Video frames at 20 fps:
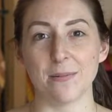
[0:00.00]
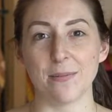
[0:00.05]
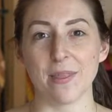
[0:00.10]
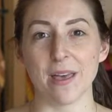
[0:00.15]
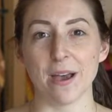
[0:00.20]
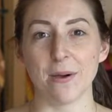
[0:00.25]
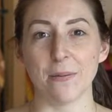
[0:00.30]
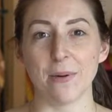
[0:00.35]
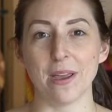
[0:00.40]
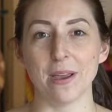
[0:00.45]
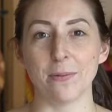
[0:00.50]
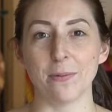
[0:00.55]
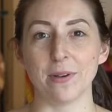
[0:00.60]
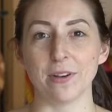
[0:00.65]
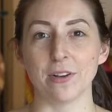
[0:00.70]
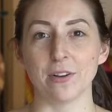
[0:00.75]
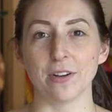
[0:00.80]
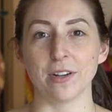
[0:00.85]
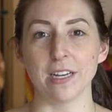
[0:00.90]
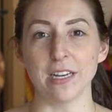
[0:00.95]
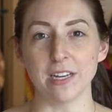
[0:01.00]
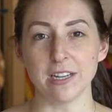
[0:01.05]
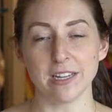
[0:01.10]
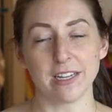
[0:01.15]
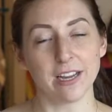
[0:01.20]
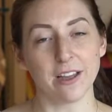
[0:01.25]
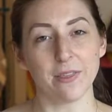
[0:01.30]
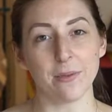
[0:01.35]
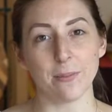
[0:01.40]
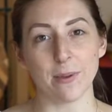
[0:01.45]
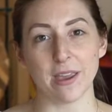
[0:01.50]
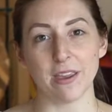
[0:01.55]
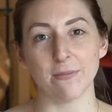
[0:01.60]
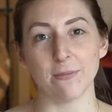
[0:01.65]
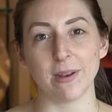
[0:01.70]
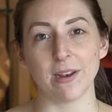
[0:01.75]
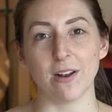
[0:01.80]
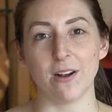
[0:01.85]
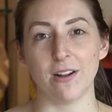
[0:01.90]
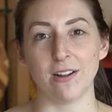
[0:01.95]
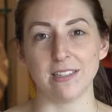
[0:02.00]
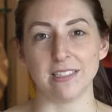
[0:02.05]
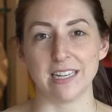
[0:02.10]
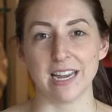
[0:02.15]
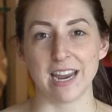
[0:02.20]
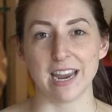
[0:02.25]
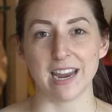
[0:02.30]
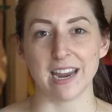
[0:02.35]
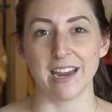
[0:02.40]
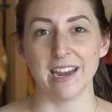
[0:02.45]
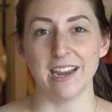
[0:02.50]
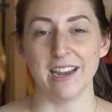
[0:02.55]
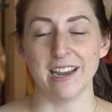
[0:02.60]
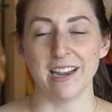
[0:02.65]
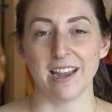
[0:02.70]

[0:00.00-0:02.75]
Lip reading: That way when you're kneeling on the pavement all day,